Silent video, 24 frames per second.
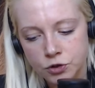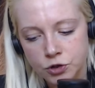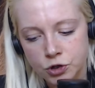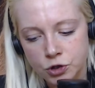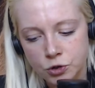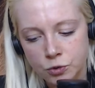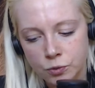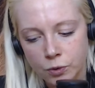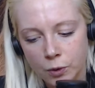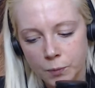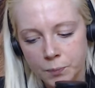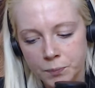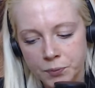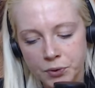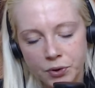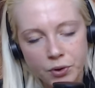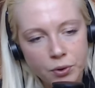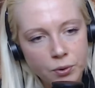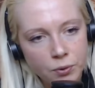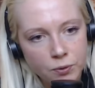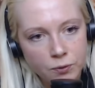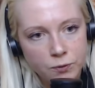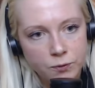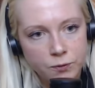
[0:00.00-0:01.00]
to
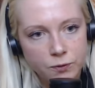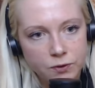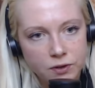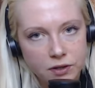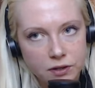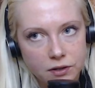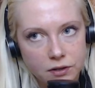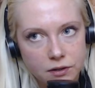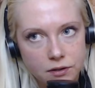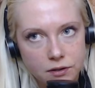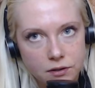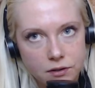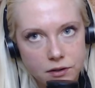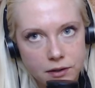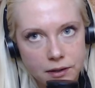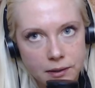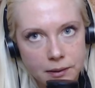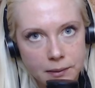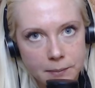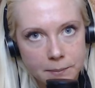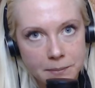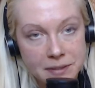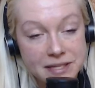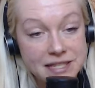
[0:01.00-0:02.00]
prove
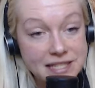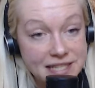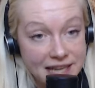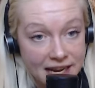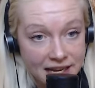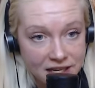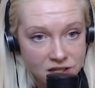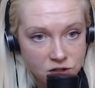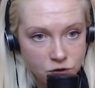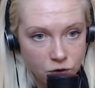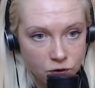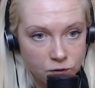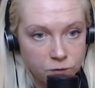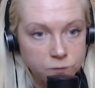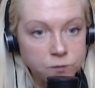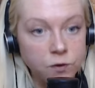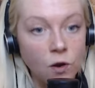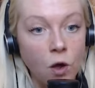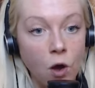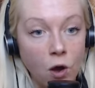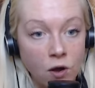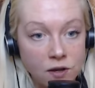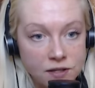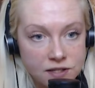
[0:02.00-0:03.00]
mistakes or
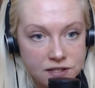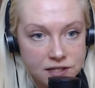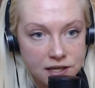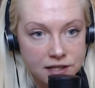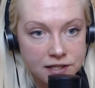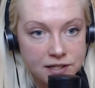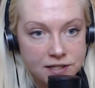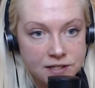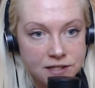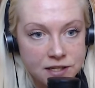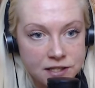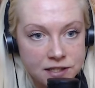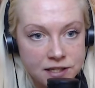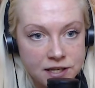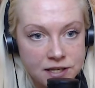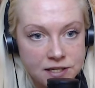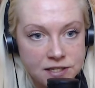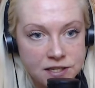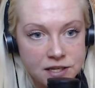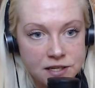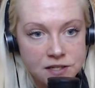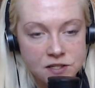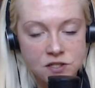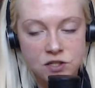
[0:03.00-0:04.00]
flaws in the
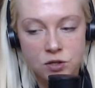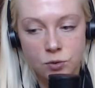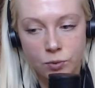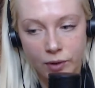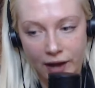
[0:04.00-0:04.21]
statistics,